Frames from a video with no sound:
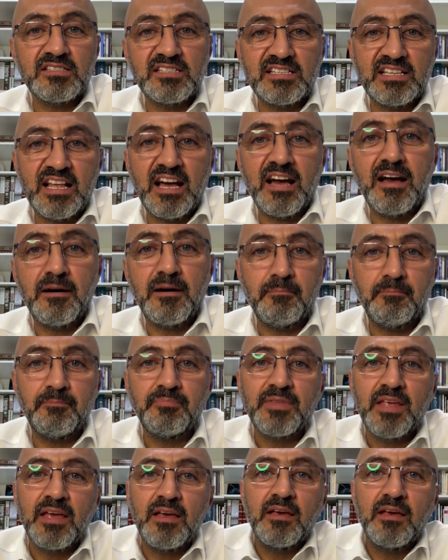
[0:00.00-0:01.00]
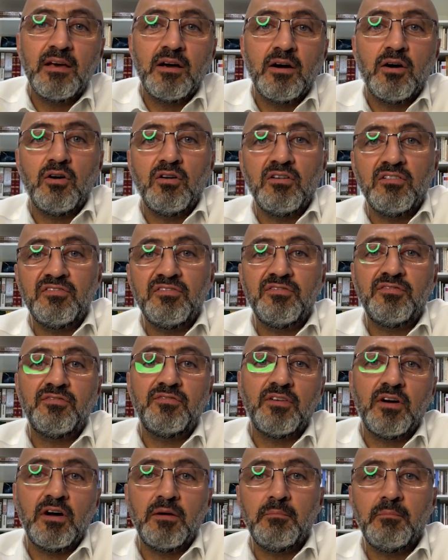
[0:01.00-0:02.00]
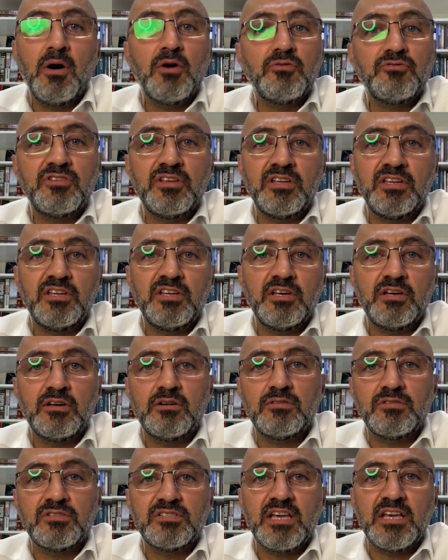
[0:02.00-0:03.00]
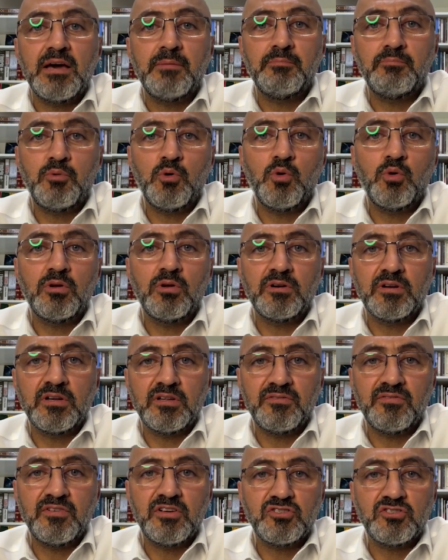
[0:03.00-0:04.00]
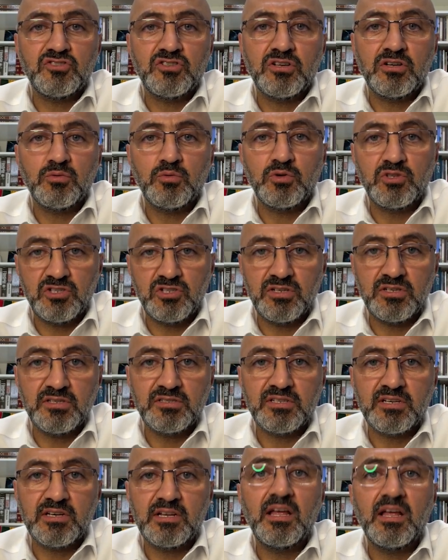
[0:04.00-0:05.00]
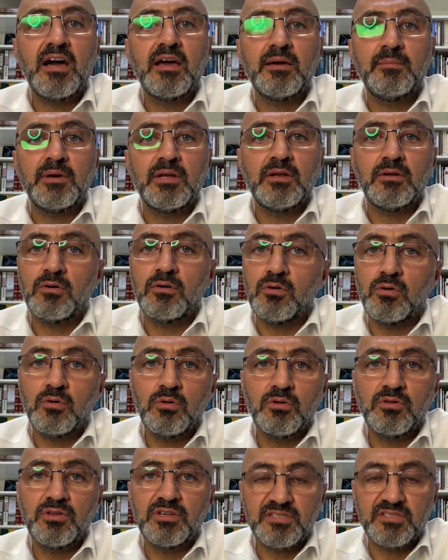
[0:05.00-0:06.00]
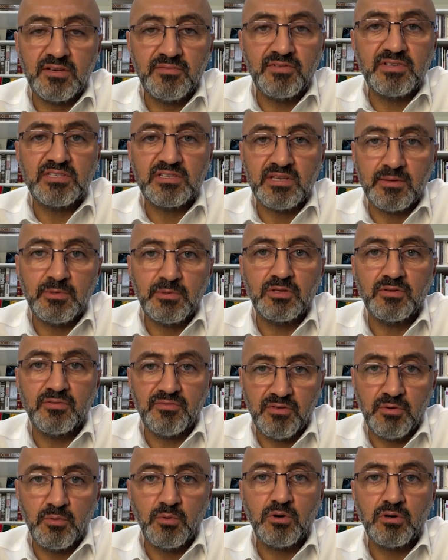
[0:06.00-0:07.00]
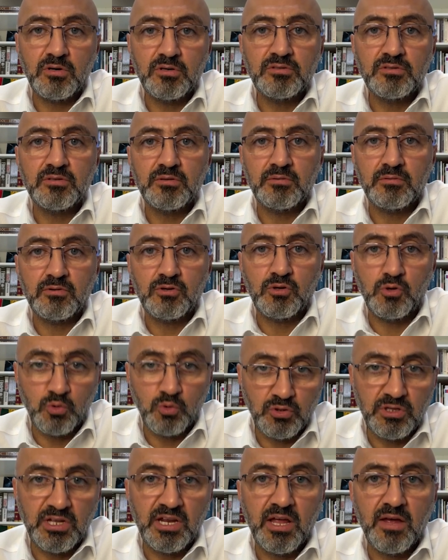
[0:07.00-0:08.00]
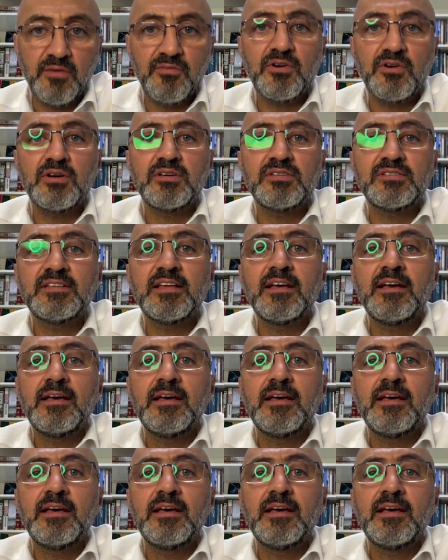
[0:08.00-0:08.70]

Slam of mountaineers and polar adventure, which is climbing all the seven summits of the world, including Everest,